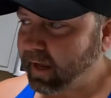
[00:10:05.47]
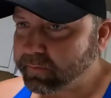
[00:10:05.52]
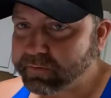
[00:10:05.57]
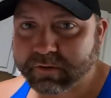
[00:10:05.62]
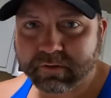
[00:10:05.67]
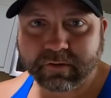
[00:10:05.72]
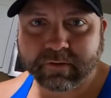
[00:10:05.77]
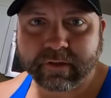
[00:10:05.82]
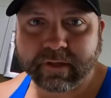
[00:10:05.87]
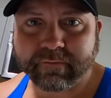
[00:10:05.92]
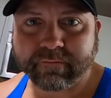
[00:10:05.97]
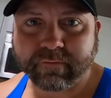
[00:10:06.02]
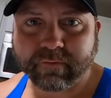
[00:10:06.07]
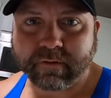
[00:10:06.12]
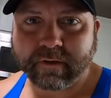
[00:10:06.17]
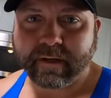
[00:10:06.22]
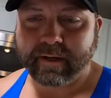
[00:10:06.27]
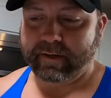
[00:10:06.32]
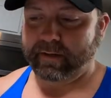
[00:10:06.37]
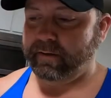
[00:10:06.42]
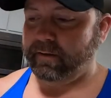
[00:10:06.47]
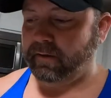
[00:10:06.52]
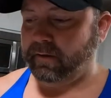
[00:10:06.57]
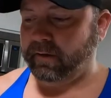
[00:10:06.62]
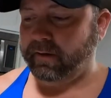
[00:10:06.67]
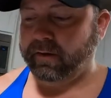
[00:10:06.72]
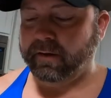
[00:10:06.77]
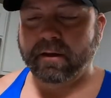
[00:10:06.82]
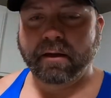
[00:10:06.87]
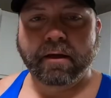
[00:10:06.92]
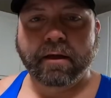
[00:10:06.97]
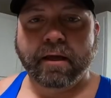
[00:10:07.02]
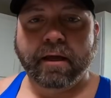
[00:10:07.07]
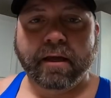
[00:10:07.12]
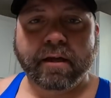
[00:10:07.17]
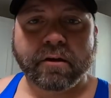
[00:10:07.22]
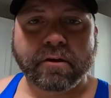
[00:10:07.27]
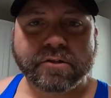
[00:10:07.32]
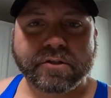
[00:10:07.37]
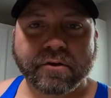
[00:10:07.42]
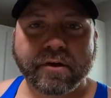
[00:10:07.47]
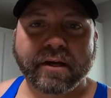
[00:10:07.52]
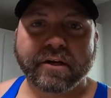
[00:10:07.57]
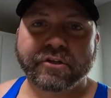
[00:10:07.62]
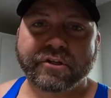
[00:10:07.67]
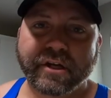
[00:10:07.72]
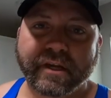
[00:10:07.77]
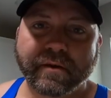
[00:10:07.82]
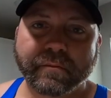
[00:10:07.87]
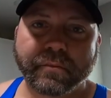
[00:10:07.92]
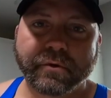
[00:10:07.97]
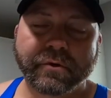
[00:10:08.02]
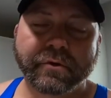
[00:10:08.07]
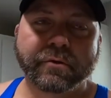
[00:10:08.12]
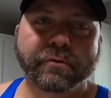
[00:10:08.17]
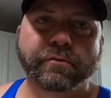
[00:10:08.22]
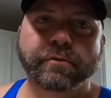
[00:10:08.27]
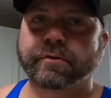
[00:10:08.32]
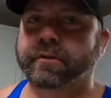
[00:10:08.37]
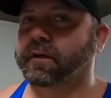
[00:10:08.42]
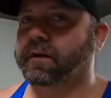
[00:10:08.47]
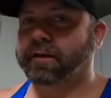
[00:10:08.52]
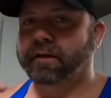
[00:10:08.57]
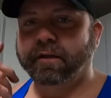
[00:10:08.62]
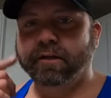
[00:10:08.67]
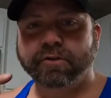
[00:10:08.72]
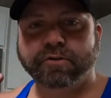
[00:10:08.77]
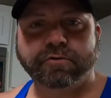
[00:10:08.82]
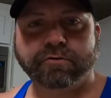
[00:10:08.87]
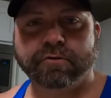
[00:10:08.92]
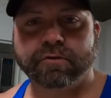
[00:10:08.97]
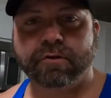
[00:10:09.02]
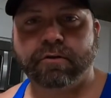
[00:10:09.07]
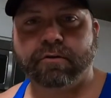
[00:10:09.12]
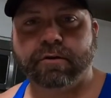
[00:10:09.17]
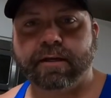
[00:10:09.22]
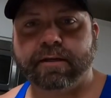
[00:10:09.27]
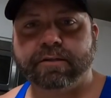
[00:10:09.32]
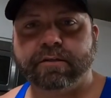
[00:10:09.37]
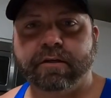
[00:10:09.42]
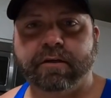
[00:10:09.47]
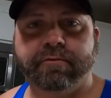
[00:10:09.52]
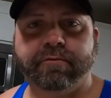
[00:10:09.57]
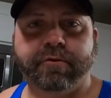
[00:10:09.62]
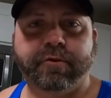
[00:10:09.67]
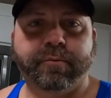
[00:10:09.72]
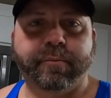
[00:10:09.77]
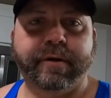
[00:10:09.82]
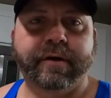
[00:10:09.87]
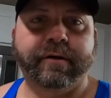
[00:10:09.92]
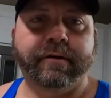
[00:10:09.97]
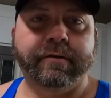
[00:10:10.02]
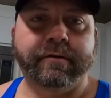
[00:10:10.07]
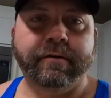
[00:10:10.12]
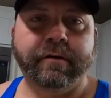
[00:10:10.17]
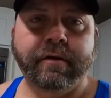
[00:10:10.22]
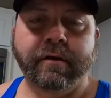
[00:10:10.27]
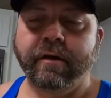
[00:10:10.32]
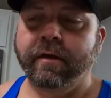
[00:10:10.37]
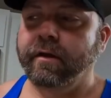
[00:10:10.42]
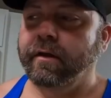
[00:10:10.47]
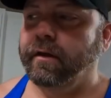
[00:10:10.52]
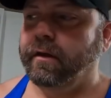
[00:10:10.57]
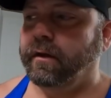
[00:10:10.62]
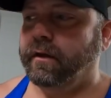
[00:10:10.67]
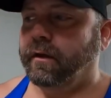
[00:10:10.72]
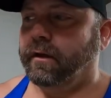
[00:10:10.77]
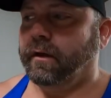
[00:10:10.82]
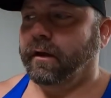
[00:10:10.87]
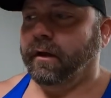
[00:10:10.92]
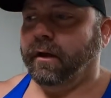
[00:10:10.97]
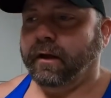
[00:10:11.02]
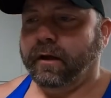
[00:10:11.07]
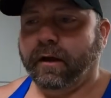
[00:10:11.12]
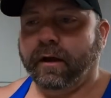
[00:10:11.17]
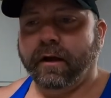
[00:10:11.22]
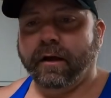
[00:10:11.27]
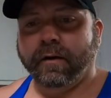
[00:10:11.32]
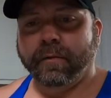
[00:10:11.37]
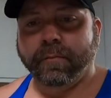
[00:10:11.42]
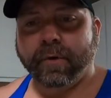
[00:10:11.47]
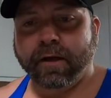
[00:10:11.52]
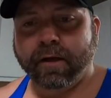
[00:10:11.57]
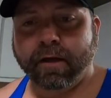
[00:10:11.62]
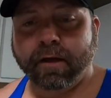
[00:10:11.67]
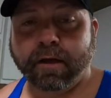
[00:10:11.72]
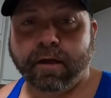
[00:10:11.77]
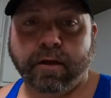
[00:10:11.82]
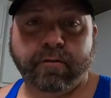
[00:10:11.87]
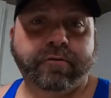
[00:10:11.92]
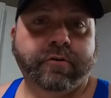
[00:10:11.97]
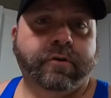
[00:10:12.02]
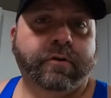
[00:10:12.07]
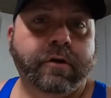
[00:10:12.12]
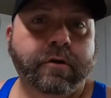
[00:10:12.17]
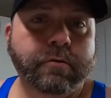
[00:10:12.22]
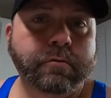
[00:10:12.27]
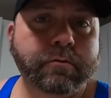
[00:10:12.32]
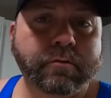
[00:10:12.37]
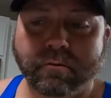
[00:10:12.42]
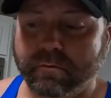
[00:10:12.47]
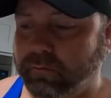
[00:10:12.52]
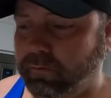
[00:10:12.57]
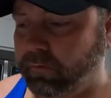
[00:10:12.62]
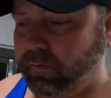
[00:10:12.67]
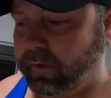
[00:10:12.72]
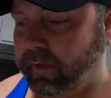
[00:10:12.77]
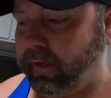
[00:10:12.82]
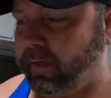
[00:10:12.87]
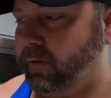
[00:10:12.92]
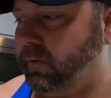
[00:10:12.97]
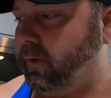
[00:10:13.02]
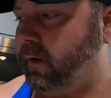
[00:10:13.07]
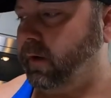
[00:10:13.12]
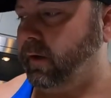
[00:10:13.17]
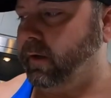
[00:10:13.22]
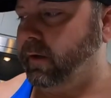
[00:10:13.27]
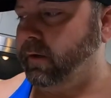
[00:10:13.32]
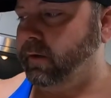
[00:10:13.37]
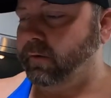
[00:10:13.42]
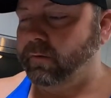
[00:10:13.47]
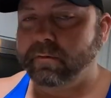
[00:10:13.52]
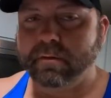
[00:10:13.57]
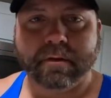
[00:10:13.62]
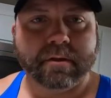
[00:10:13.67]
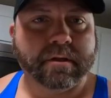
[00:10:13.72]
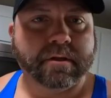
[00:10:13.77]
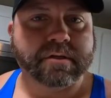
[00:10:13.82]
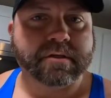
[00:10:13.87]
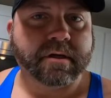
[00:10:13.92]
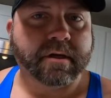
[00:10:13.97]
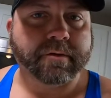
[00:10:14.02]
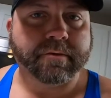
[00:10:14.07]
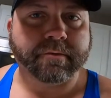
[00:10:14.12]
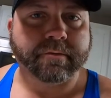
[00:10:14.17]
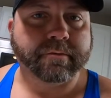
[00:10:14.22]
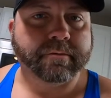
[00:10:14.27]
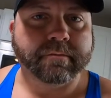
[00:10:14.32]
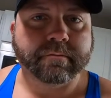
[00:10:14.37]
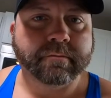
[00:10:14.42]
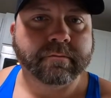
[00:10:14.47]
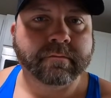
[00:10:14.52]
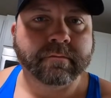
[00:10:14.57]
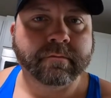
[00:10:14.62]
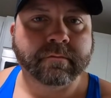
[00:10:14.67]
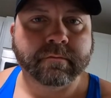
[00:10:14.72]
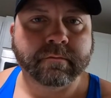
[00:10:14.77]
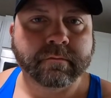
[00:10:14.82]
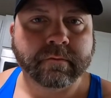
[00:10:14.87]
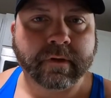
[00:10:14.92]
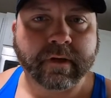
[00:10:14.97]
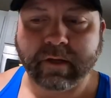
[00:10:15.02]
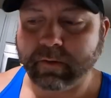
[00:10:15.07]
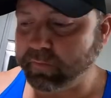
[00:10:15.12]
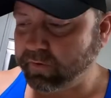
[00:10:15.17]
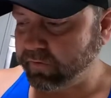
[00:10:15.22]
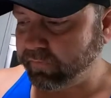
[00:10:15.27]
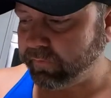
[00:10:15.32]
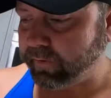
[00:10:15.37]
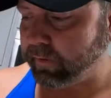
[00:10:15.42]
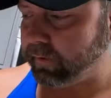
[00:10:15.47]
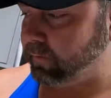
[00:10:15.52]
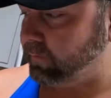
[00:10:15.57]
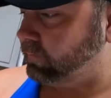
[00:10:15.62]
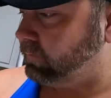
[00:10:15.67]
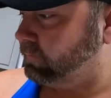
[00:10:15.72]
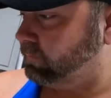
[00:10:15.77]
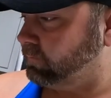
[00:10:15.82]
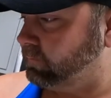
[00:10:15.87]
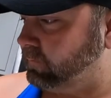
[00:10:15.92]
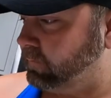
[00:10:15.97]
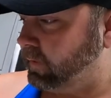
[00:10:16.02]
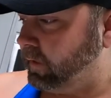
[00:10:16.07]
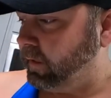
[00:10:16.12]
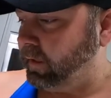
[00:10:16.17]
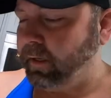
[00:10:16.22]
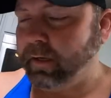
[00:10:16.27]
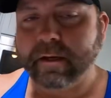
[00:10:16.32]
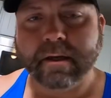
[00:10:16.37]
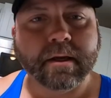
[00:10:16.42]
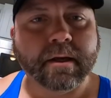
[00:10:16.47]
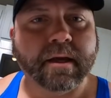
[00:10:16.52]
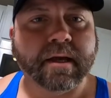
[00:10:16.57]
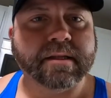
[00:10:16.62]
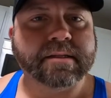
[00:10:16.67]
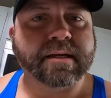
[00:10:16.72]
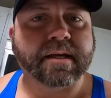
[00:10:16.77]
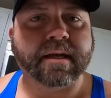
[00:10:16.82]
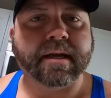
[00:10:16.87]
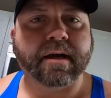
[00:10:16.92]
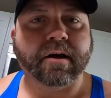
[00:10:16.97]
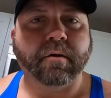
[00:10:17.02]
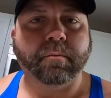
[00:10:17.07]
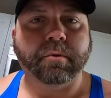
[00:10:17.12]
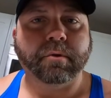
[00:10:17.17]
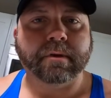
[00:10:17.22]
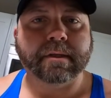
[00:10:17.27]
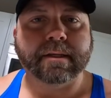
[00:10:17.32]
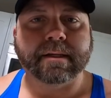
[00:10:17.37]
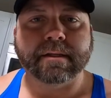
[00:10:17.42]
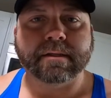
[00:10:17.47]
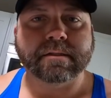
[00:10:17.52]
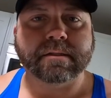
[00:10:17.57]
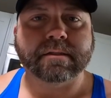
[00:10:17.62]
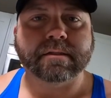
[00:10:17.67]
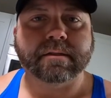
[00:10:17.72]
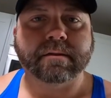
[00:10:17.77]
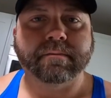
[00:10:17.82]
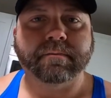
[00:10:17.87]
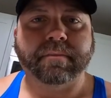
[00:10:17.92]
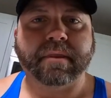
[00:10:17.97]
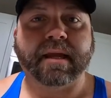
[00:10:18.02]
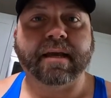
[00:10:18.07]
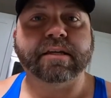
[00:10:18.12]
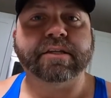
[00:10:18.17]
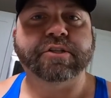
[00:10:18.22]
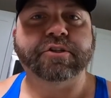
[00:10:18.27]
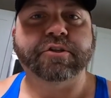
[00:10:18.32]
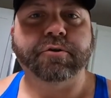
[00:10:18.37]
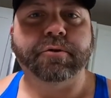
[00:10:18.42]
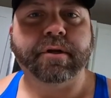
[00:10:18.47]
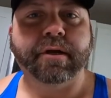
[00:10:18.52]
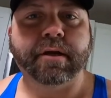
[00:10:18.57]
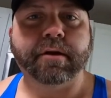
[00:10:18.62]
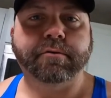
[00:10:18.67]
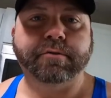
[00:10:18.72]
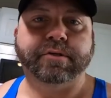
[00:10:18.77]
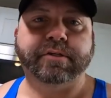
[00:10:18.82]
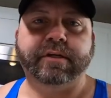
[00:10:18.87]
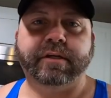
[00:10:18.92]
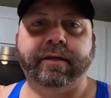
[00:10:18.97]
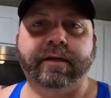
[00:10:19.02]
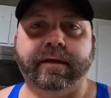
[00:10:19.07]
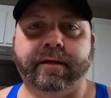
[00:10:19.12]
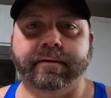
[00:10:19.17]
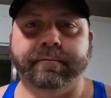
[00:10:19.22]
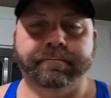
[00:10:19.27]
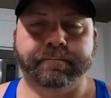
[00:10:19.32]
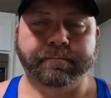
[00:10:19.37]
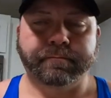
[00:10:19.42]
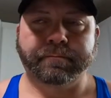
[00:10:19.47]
Absolutely free. He also has shampoos and conditioners and all that stuff for your beard. If you're local in Ohio, in the southern hemisphere, it's in Gallipolis at Studio C.